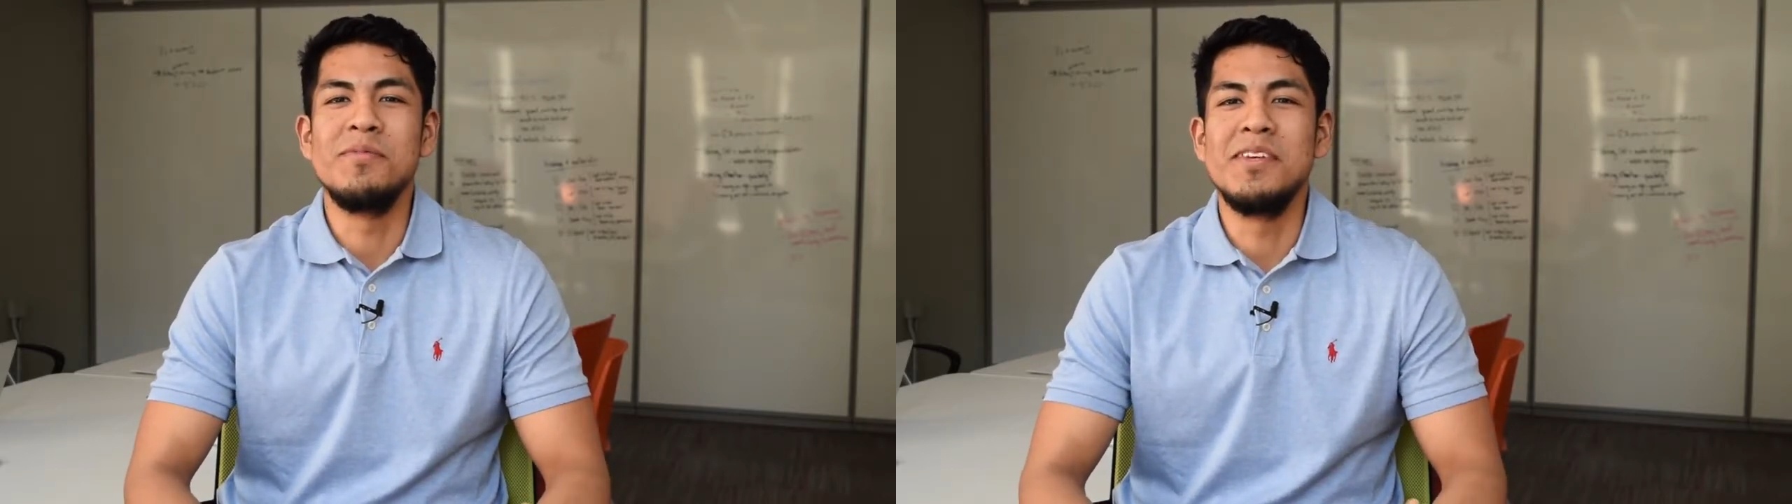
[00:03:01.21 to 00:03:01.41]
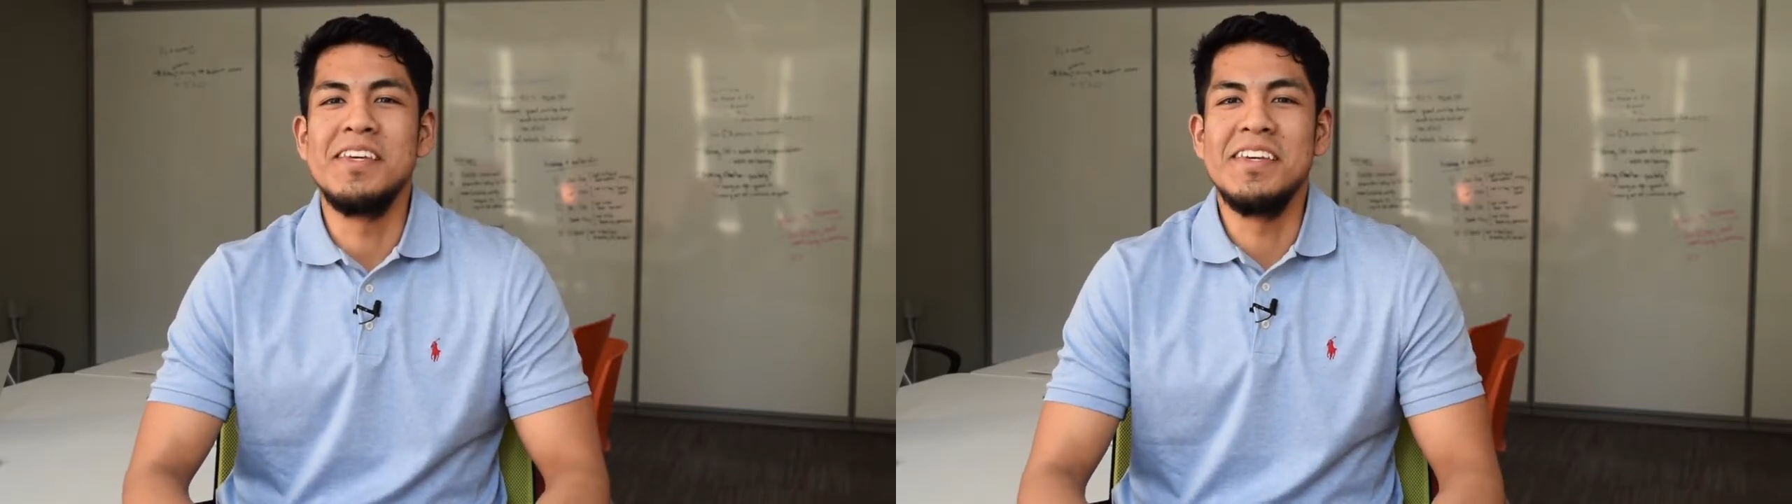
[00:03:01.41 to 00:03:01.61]

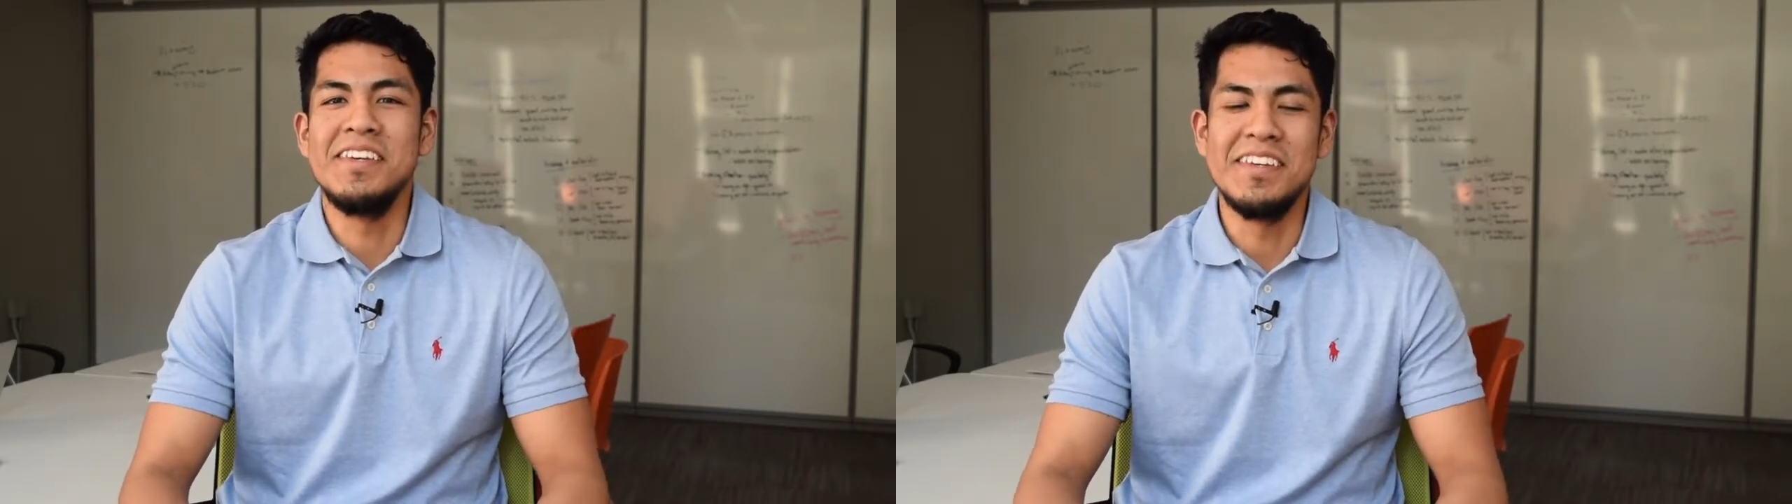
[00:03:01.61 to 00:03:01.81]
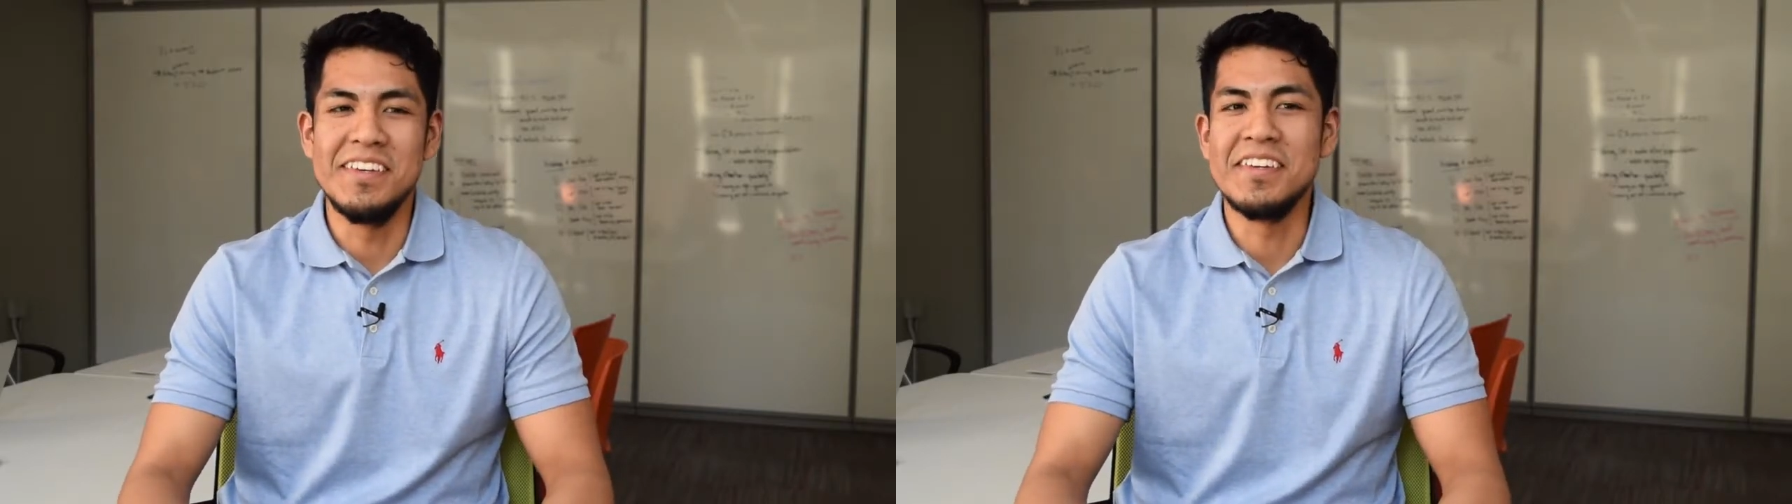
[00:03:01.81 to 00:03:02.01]

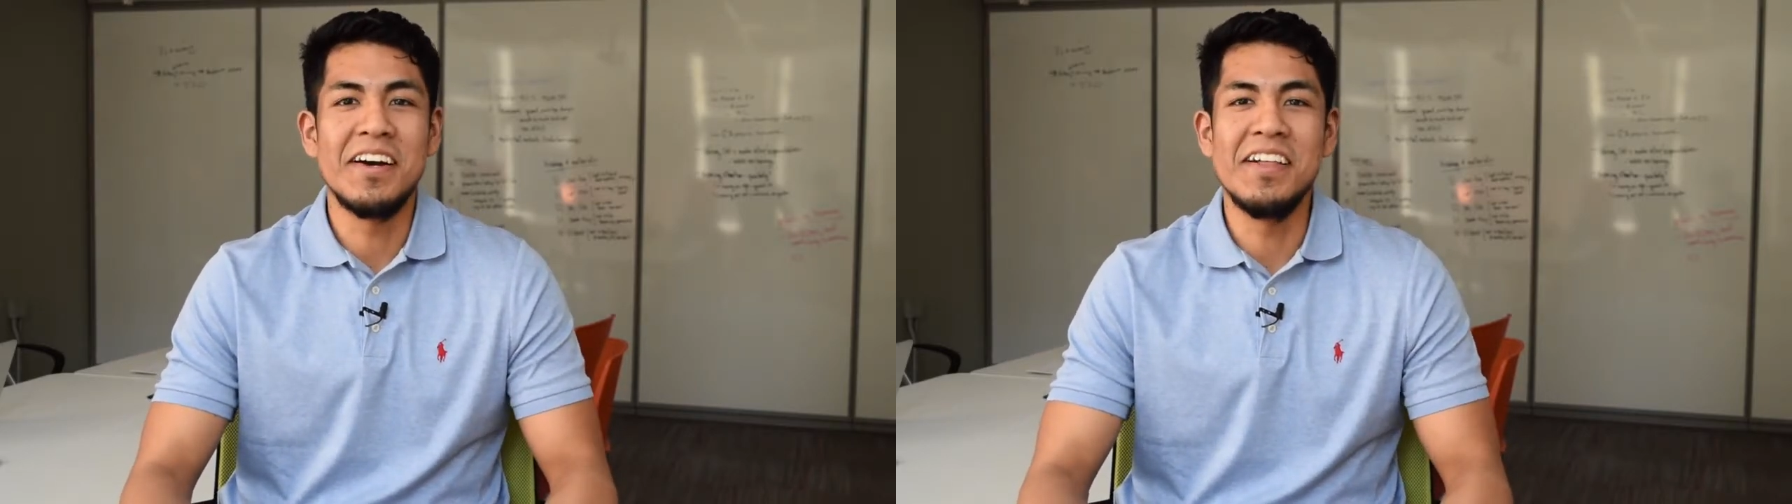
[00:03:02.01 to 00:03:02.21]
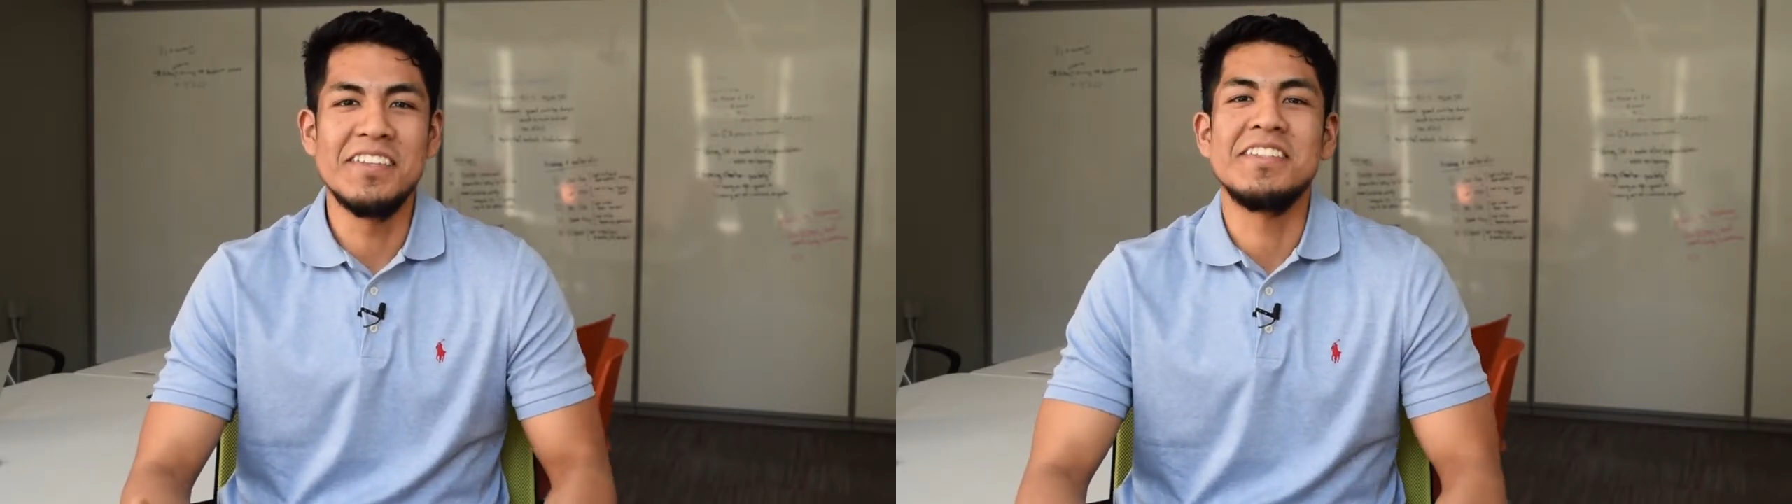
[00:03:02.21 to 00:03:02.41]
be in a
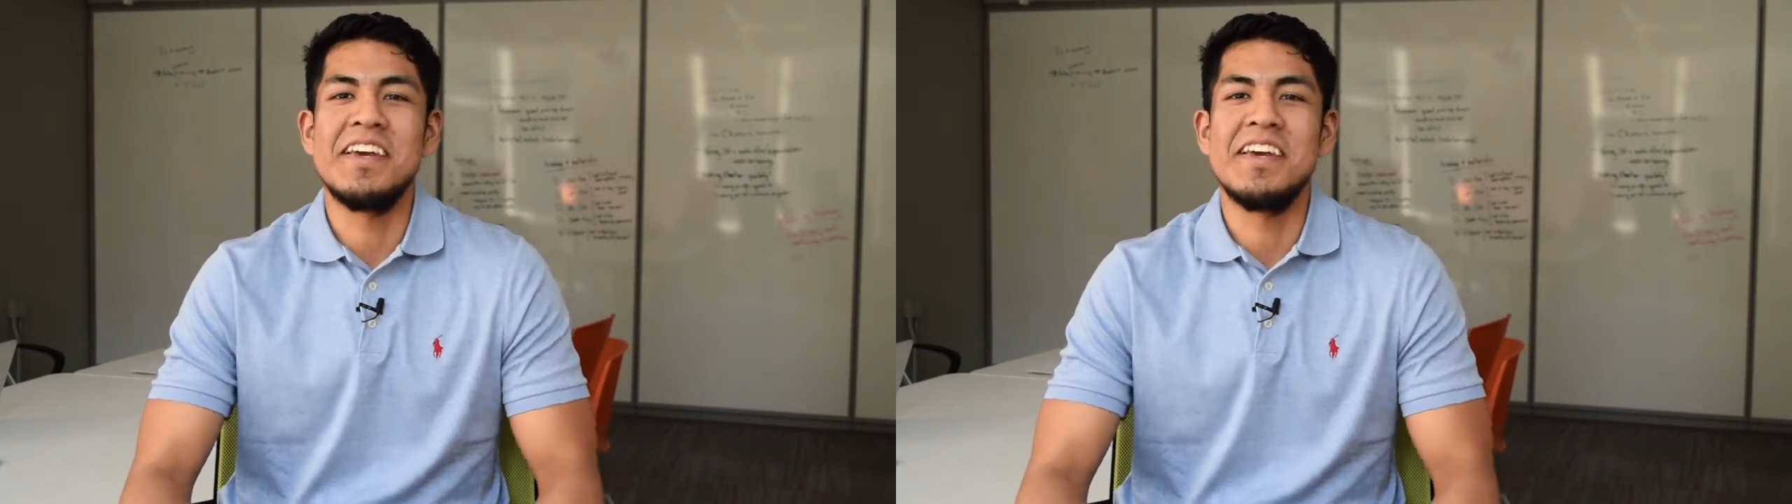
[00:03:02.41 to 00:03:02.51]
college